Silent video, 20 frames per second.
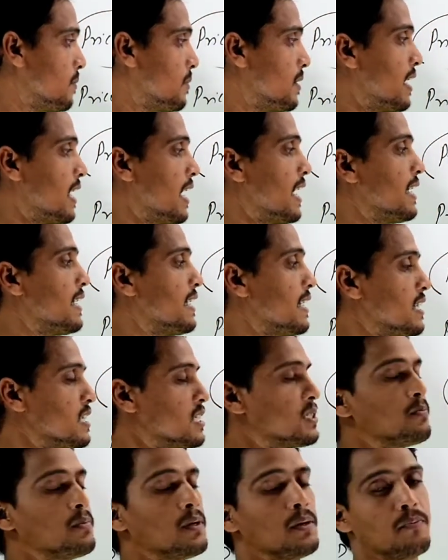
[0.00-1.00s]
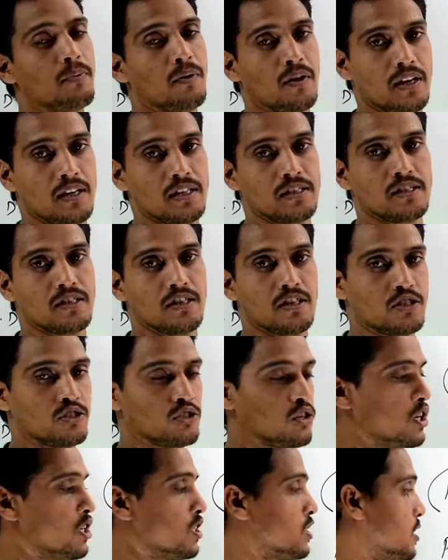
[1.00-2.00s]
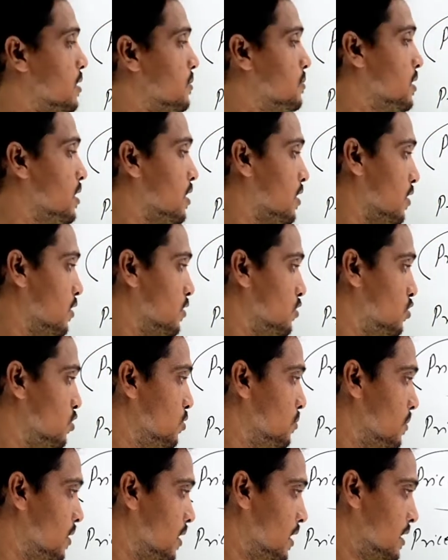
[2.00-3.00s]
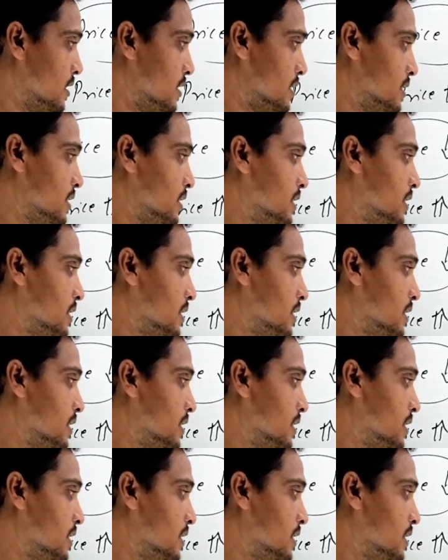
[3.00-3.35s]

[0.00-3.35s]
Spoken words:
likings, preference or choice of the consumers,